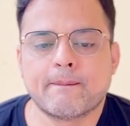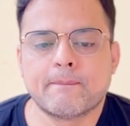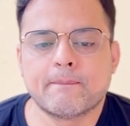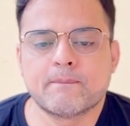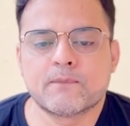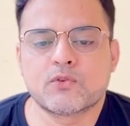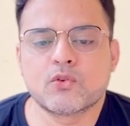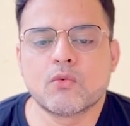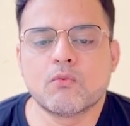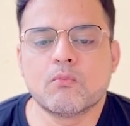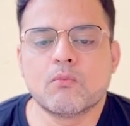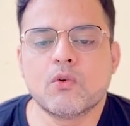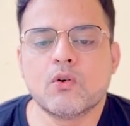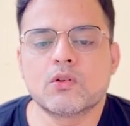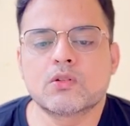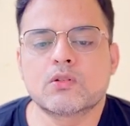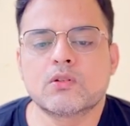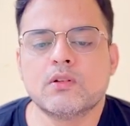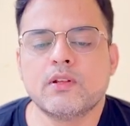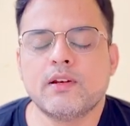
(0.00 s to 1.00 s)
So
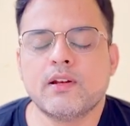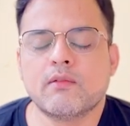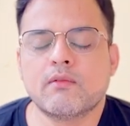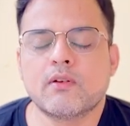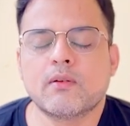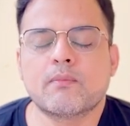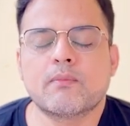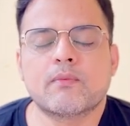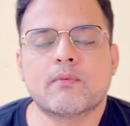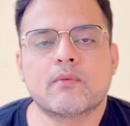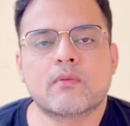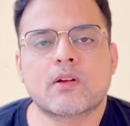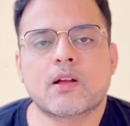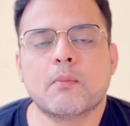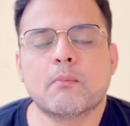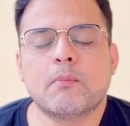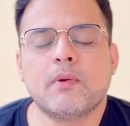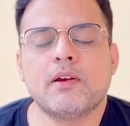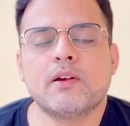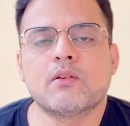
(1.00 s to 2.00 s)
most in our
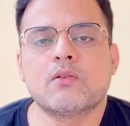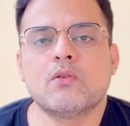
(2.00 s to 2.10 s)
complete